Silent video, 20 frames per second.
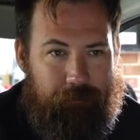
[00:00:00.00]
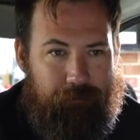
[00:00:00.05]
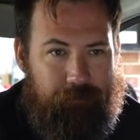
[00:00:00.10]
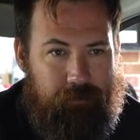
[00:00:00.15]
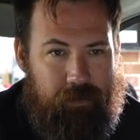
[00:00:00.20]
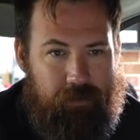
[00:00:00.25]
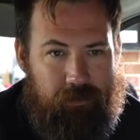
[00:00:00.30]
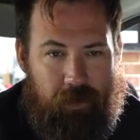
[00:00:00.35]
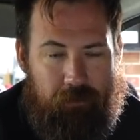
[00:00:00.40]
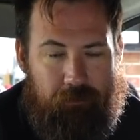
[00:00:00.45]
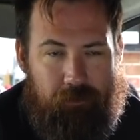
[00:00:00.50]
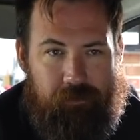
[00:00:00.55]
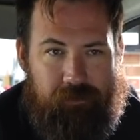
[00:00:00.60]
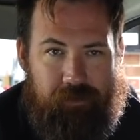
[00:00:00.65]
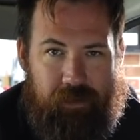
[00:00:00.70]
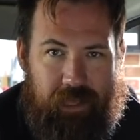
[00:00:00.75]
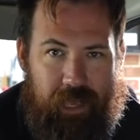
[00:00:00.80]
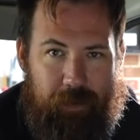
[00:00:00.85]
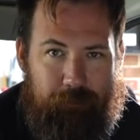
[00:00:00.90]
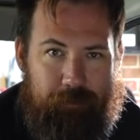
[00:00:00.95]
You've got to
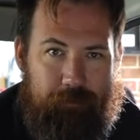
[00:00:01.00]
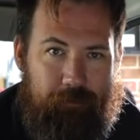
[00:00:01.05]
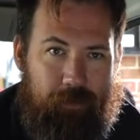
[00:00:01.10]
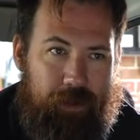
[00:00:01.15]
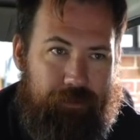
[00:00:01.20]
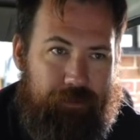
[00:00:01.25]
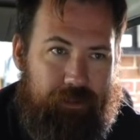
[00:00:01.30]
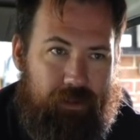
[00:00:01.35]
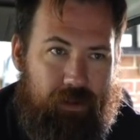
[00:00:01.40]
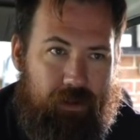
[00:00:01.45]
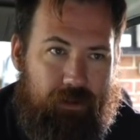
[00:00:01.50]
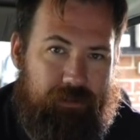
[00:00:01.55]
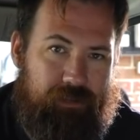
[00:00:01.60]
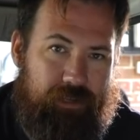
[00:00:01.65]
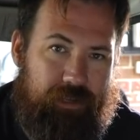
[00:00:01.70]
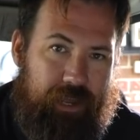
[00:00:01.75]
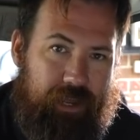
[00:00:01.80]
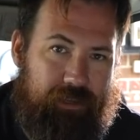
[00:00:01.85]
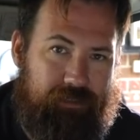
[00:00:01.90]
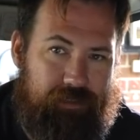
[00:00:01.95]
also keep in mind that the
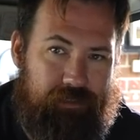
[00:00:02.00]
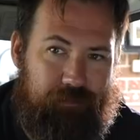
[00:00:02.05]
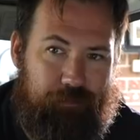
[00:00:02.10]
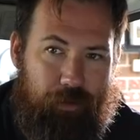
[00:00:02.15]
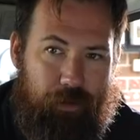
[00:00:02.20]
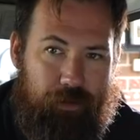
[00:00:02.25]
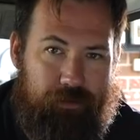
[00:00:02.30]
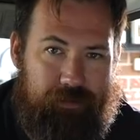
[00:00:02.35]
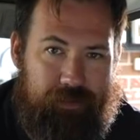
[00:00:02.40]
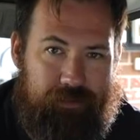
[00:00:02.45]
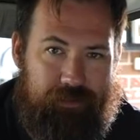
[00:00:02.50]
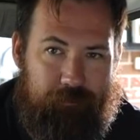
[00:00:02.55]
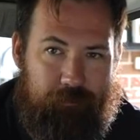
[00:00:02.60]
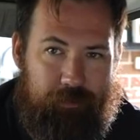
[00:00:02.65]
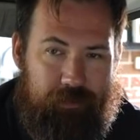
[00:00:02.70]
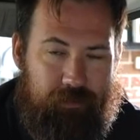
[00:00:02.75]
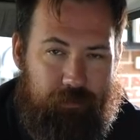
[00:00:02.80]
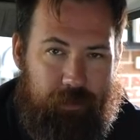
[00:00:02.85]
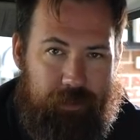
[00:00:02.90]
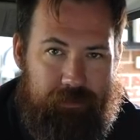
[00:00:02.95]
auction house is processing
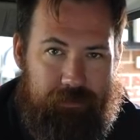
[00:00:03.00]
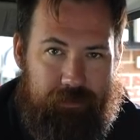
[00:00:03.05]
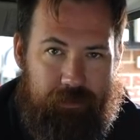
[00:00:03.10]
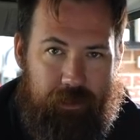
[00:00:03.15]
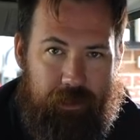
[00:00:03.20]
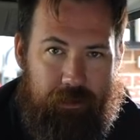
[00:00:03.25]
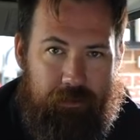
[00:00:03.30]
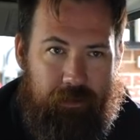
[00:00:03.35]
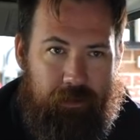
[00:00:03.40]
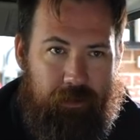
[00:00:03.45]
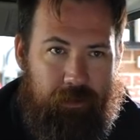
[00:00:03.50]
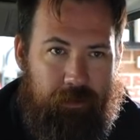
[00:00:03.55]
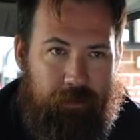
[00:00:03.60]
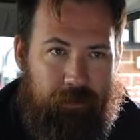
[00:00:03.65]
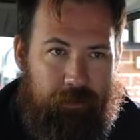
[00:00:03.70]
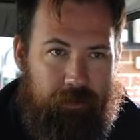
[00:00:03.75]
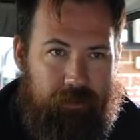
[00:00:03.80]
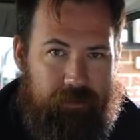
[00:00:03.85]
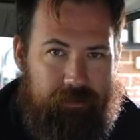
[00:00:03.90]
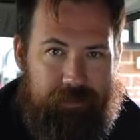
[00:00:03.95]
between sort of
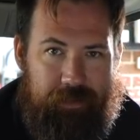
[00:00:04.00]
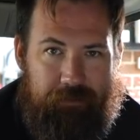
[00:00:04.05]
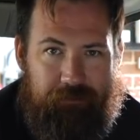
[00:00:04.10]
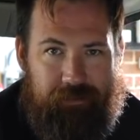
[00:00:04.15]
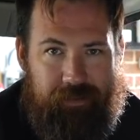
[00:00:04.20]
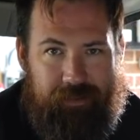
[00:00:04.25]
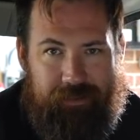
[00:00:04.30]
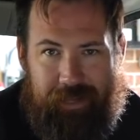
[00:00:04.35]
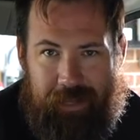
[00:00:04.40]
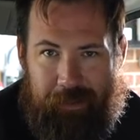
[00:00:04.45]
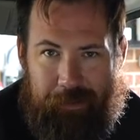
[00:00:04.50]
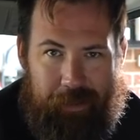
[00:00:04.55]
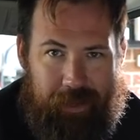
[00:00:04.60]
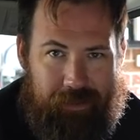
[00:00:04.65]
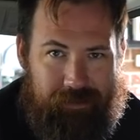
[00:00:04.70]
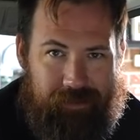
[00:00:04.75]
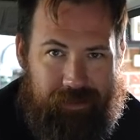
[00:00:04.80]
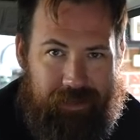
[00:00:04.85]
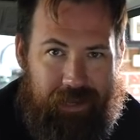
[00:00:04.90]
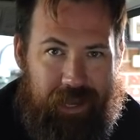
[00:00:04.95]
7,000 to
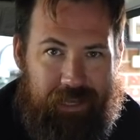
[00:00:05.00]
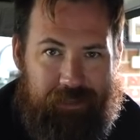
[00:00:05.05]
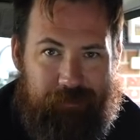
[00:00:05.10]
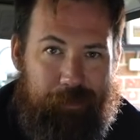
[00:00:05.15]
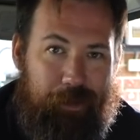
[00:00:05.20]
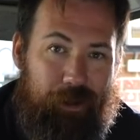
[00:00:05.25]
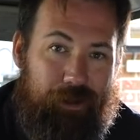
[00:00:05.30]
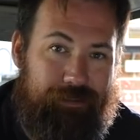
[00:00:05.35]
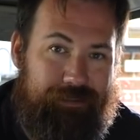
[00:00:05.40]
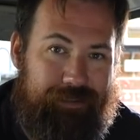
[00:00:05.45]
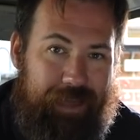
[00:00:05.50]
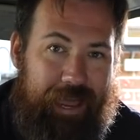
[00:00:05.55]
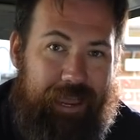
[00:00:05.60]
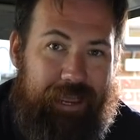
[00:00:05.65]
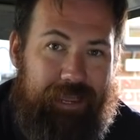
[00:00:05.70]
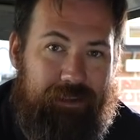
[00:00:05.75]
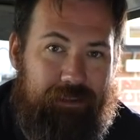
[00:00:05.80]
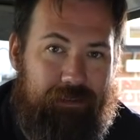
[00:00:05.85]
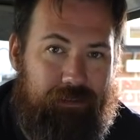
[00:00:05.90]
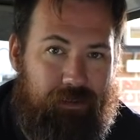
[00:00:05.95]
10,000 cars per
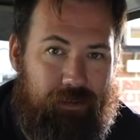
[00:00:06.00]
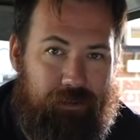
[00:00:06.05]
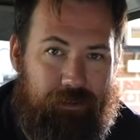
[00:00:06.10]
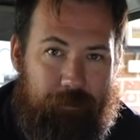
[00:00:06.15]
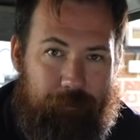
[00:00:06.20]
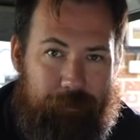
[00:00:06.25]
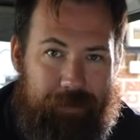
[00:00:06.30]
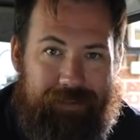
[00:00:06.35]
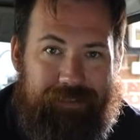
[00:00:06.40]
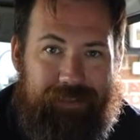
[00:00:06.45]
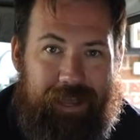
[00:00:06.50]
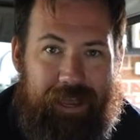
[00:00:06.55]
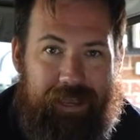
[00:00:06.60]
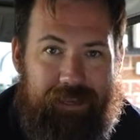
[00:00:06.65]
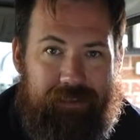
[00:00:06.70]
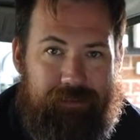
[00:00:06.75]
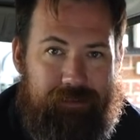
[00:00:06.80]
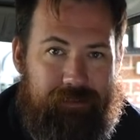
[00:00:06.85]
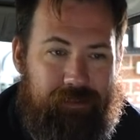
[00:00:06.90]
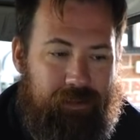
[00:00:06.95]
day on the big
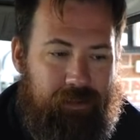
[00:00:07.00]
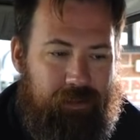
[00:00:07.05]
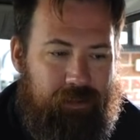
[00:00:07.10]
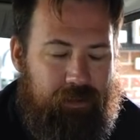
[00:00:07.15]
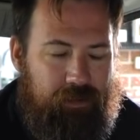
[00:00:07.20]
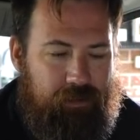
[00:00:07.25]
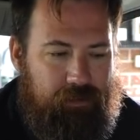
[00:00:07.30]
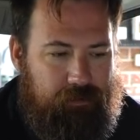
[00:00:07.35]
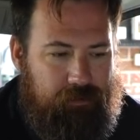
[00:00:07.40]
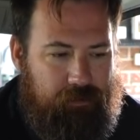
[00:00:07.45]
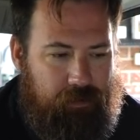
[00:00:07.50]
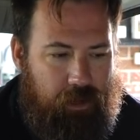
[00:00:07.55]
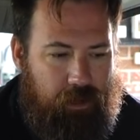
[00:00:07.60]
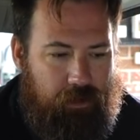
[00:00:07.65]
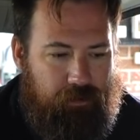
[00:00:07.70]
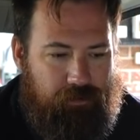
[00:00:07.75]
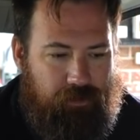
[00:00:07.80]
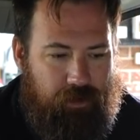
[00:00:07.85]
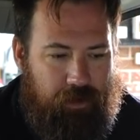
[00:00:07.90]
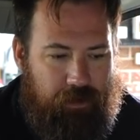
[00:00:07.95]
days.
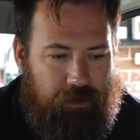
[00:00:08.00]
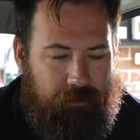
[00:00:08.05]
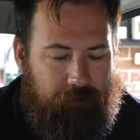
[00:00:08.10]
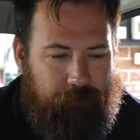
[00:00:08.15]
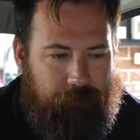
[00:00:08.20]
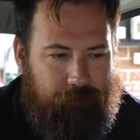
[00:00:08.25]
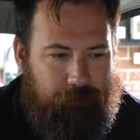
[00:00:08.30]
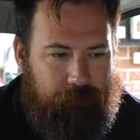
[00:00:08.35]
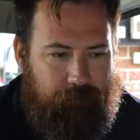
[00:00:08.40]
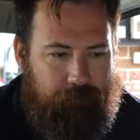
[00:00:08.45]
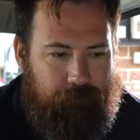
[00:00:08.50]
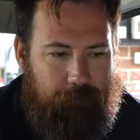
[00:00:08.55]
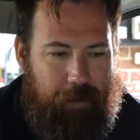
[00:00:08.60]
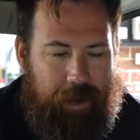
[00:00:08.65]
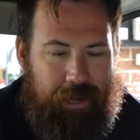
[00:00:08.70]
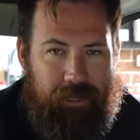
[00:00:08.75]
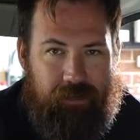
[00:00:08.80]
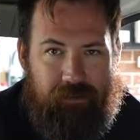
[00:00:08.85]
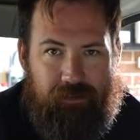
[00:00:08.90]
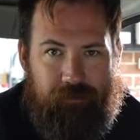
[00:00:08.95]
So trying to
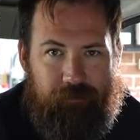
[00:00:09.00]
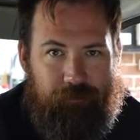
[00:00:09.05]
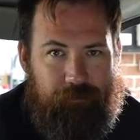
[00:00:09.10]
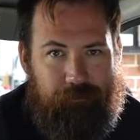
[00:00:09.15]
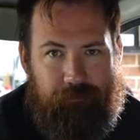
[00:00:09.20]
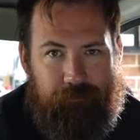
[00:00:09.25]
manage